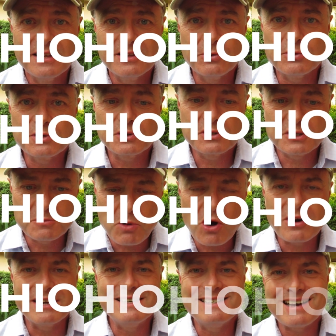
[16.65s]
There was a
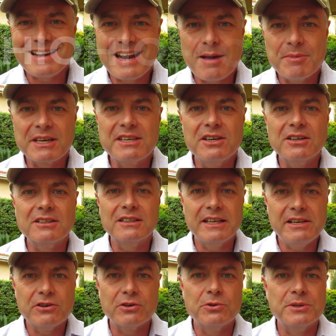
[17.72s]
smart and dynamic young
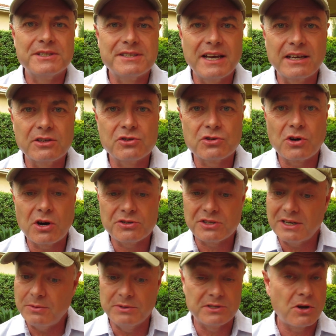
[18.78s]
leader who had taken charge,
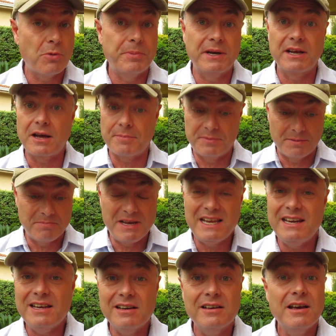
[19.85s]
and he was opening up the
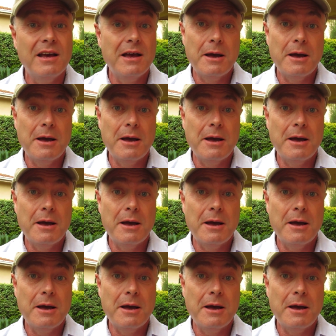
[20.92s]
media,